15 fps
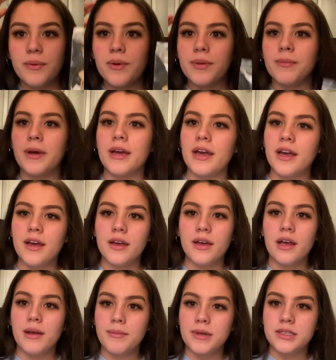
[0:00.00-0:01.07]
with my aunt
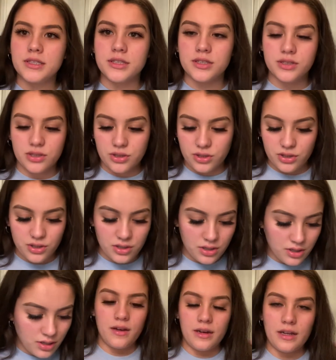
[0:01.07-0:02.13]
and my sister.
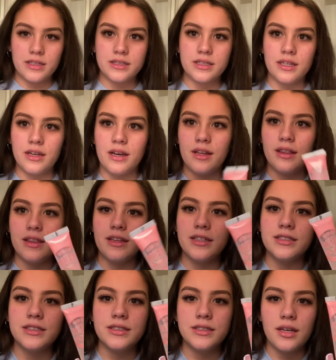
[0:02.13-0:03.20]
Next, I got
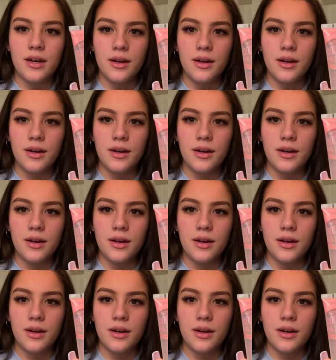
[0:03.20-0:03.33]
this